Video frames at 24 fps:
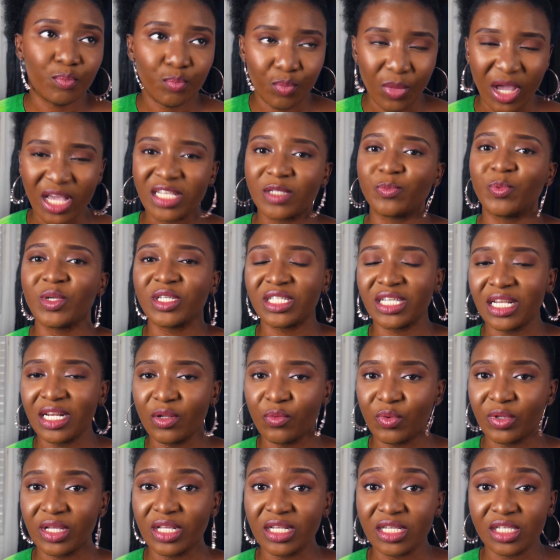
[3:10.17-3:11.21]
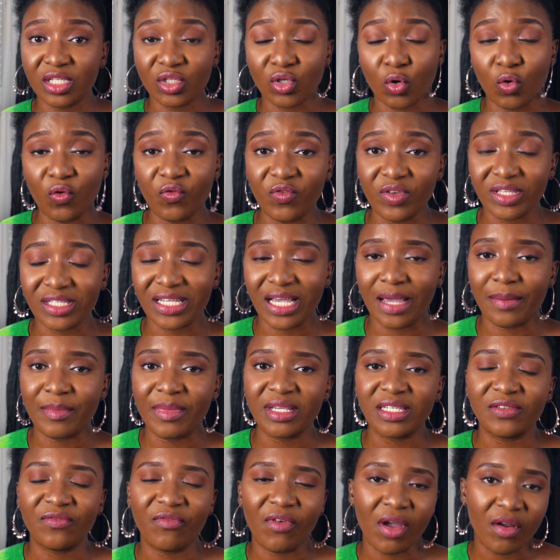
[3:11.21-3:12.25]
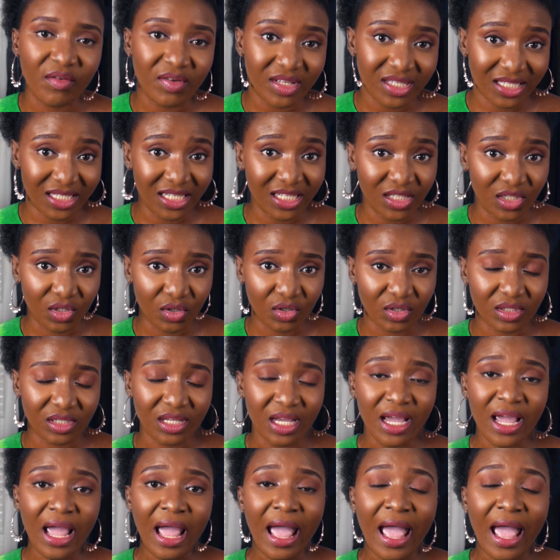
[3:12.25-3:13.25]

especially within this COVID time, is very tedious.